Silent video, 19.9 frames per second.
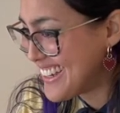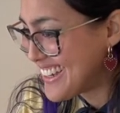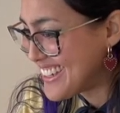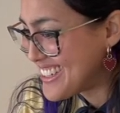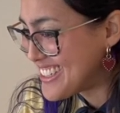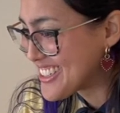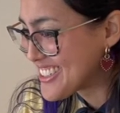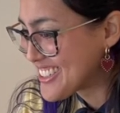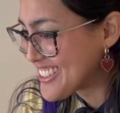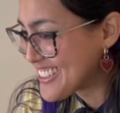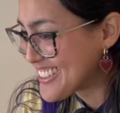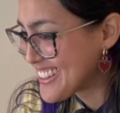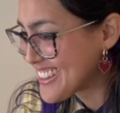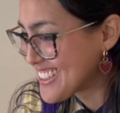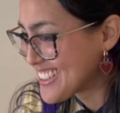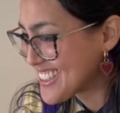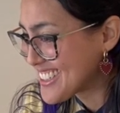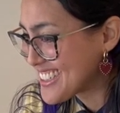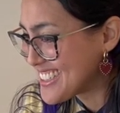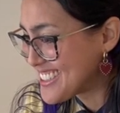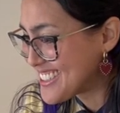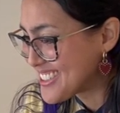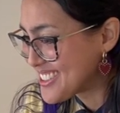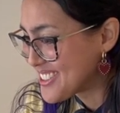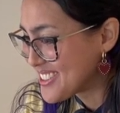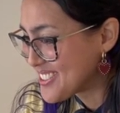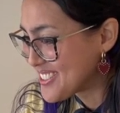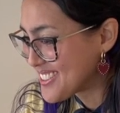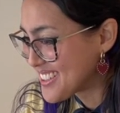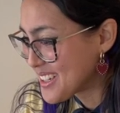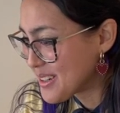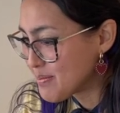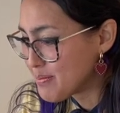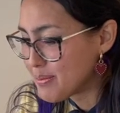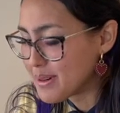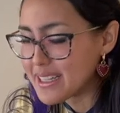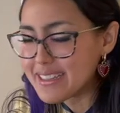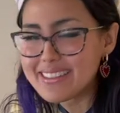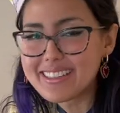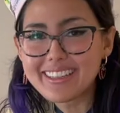you could look into like
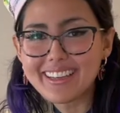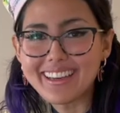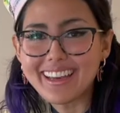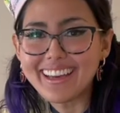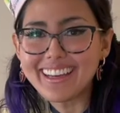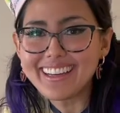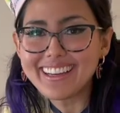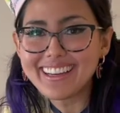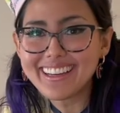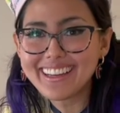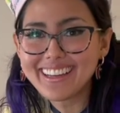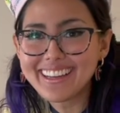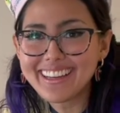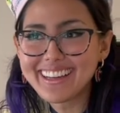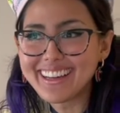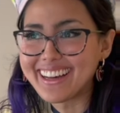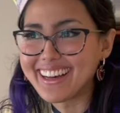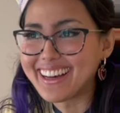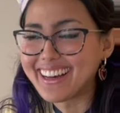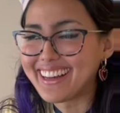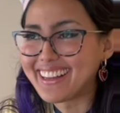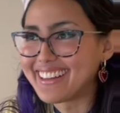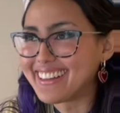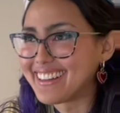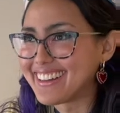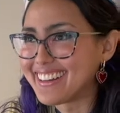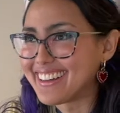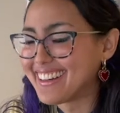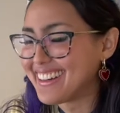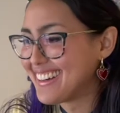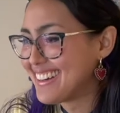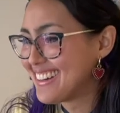bundt cake and uh,